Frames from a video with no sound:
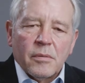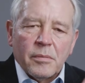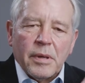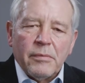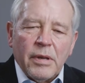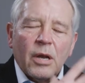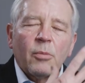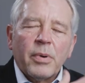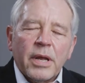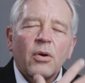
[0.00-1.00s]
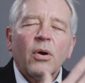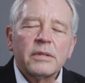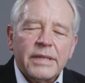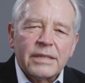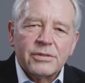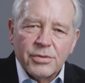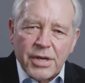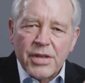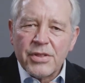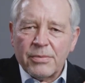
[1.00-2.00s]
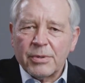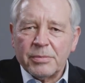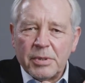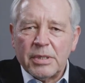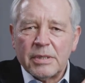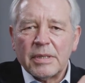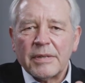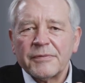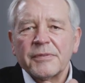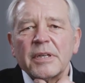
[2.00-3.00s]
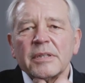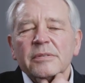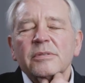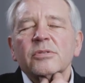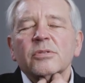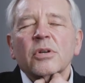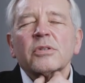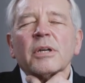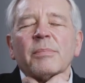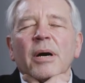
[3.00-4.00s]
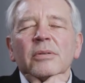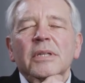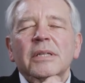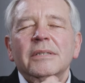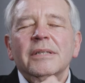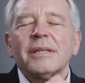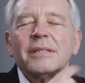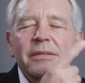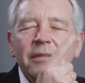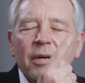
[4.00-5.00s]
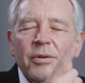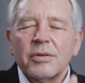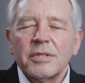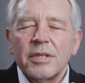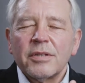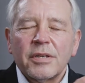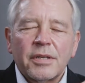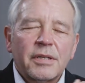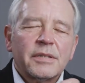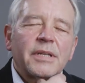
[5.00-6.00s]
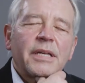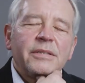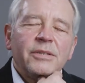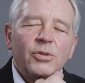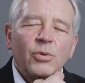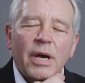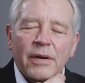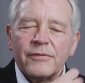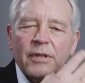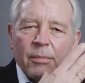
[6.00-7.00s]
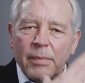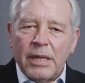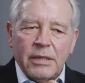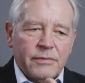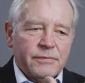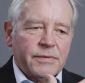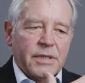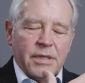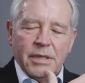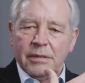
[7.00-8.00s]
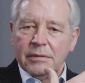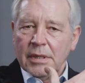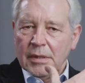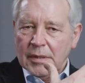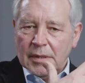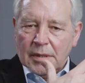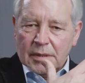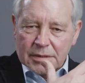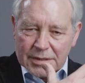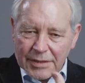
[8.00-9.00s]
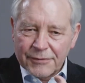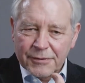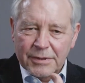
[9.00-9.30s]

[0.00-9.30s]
When we now bring all that together, what we have talked about, and now considering that you have now made a very tough